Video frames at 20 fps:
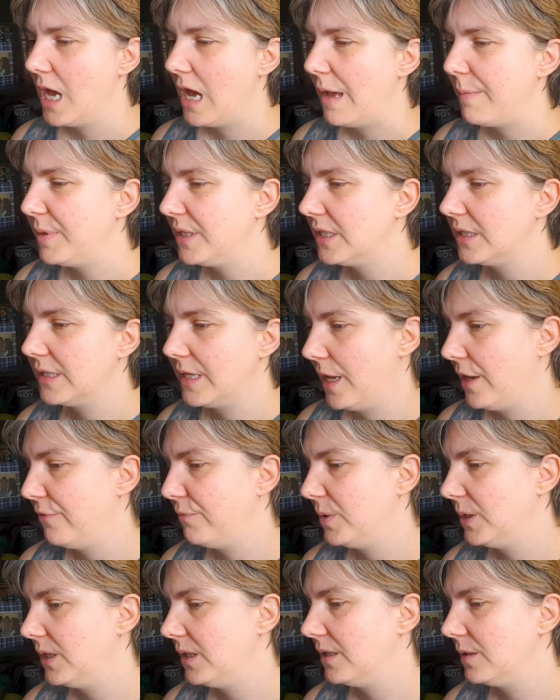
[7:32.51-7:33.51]
I mean, it gave
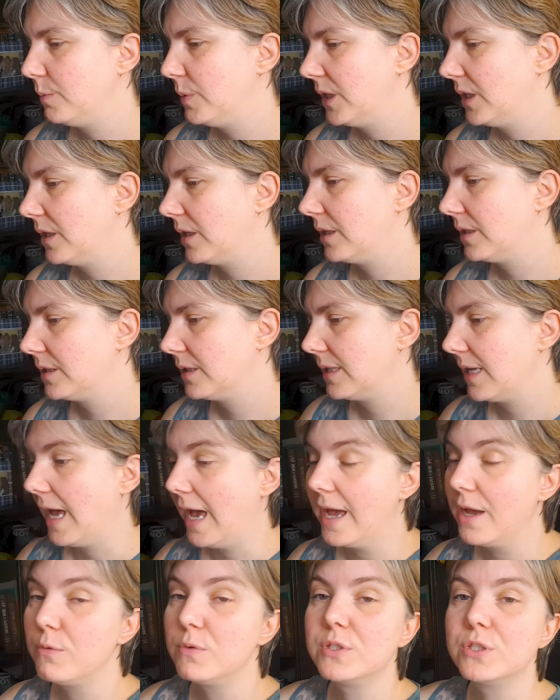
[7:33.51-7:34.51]
me these because
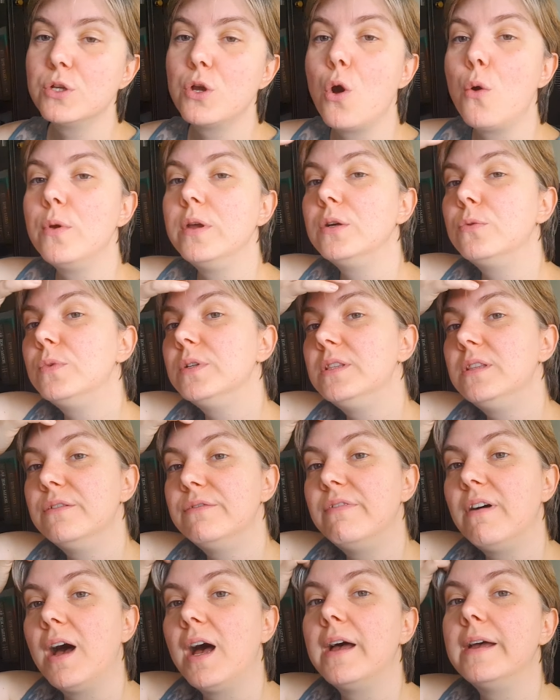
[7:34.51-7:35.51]
I was going with the
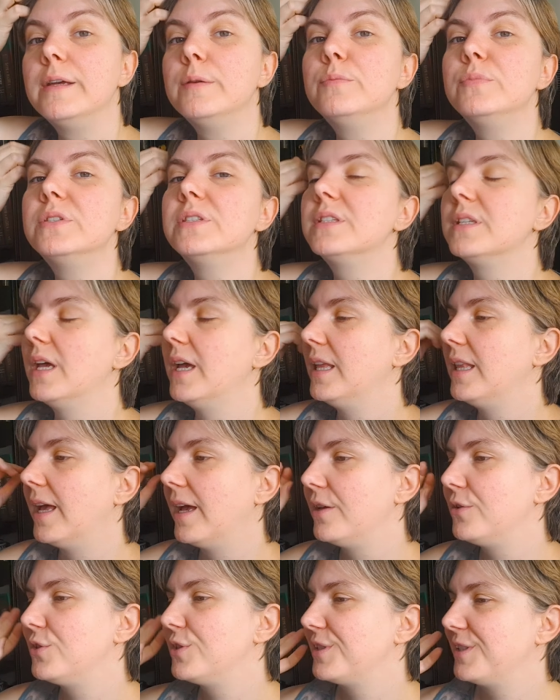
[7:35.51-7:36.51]
vibes and
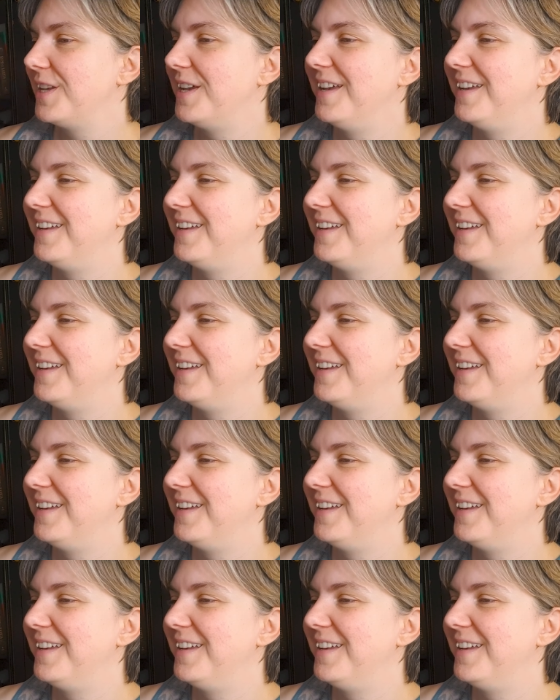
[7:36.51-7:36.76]
I just